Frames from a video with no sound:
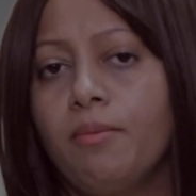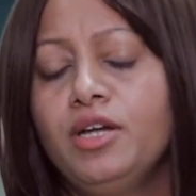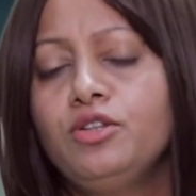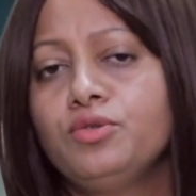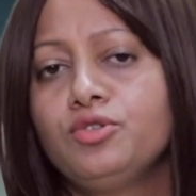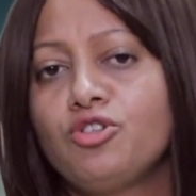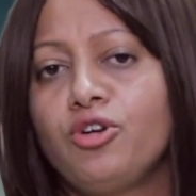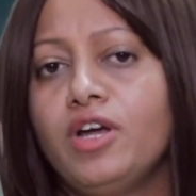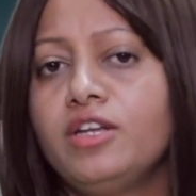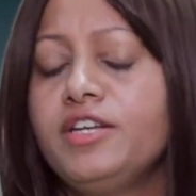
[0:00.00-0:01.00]
Madhu saw
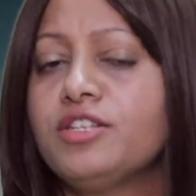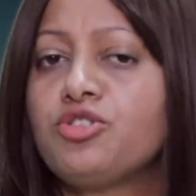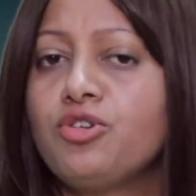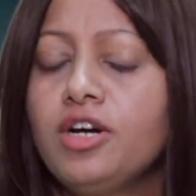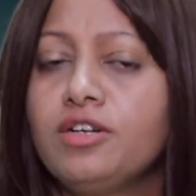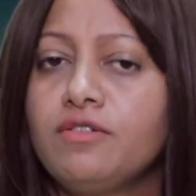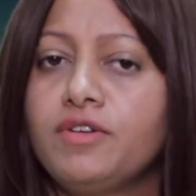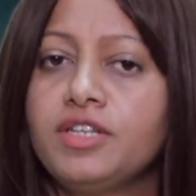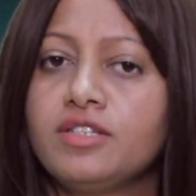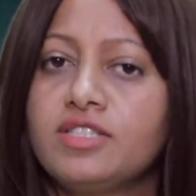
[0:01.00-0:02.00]
Nadia struggle
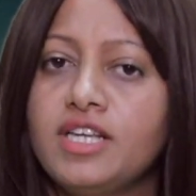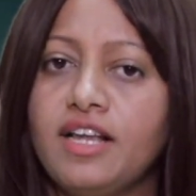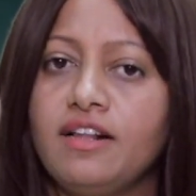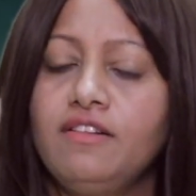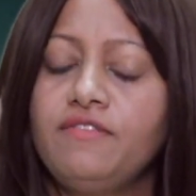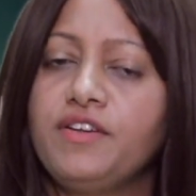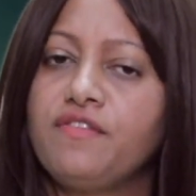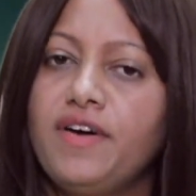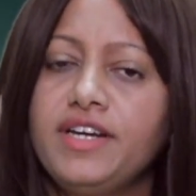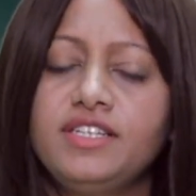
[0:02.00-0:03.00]
with herself
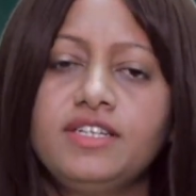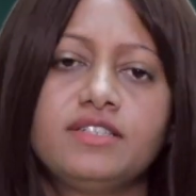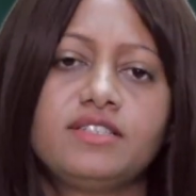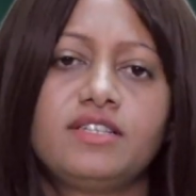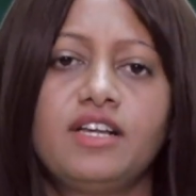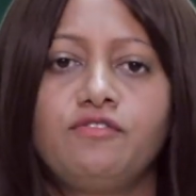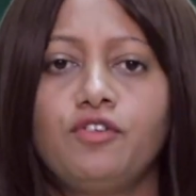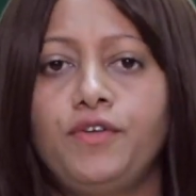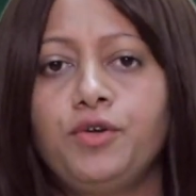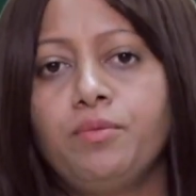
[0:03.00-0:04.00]
and fighting herself
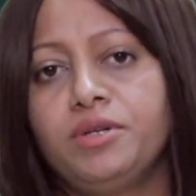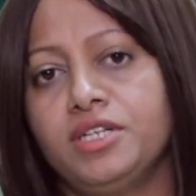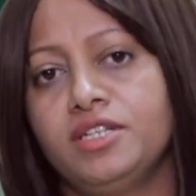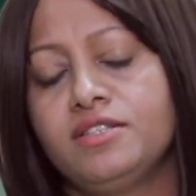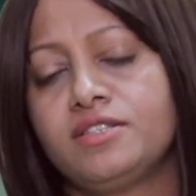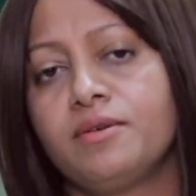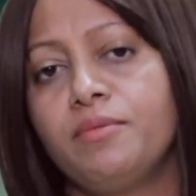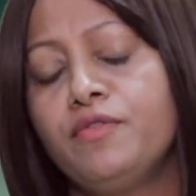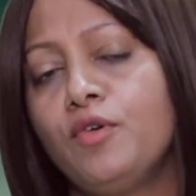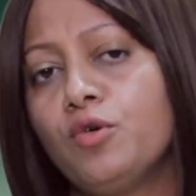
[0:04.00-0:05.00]
for a few minutes
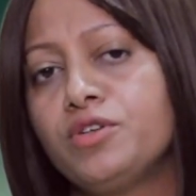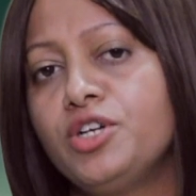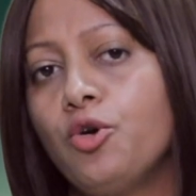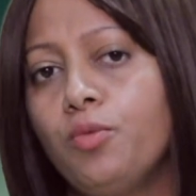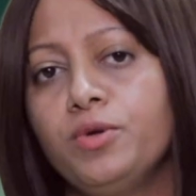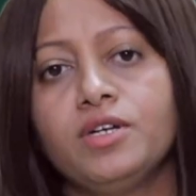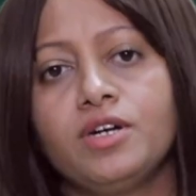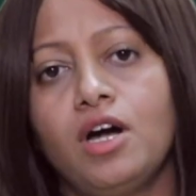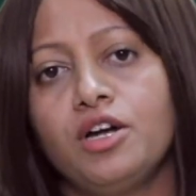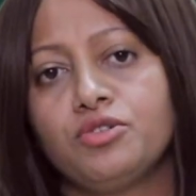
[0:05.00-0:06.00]
before she opened the
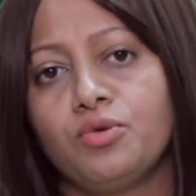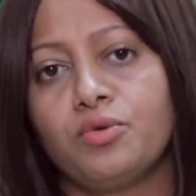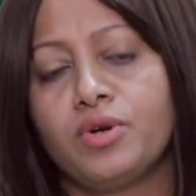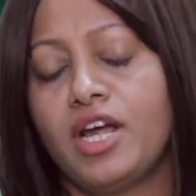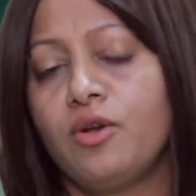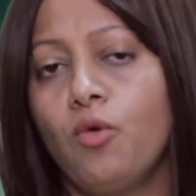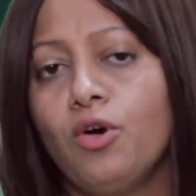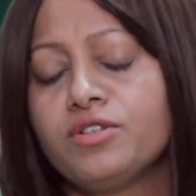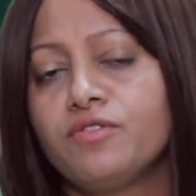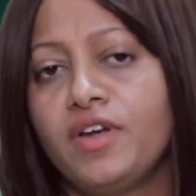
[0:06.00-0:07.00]
car door and
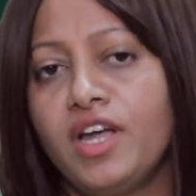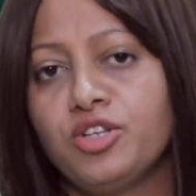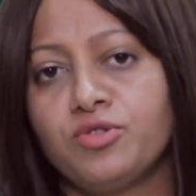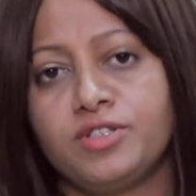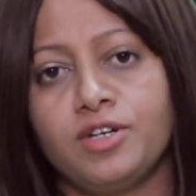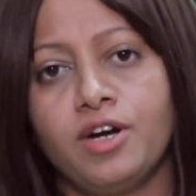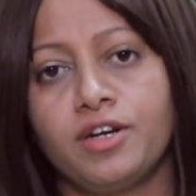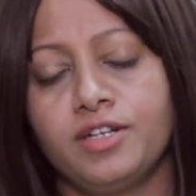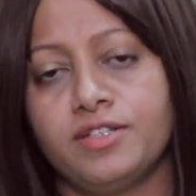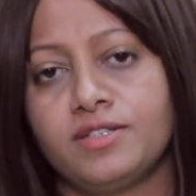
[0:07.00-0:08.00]
walked away into the
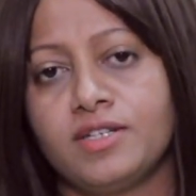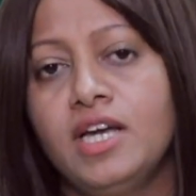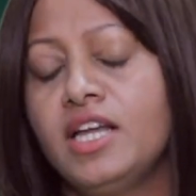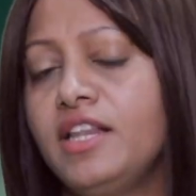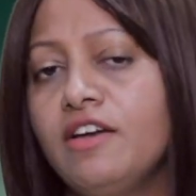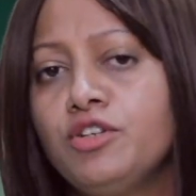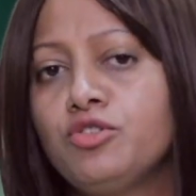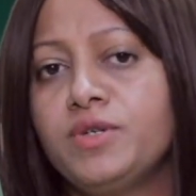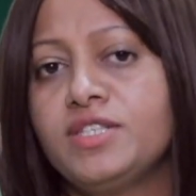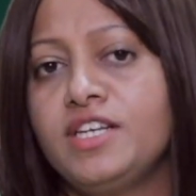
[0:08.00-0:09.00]
darkness, never
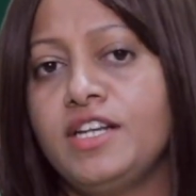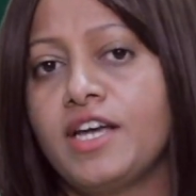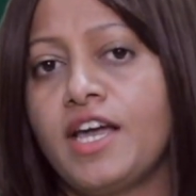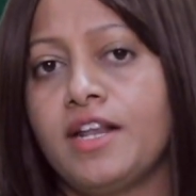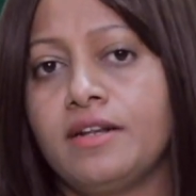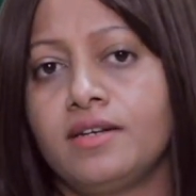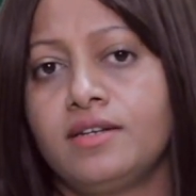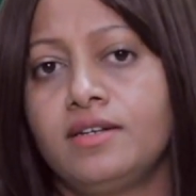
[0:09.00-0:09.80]
to be seen again.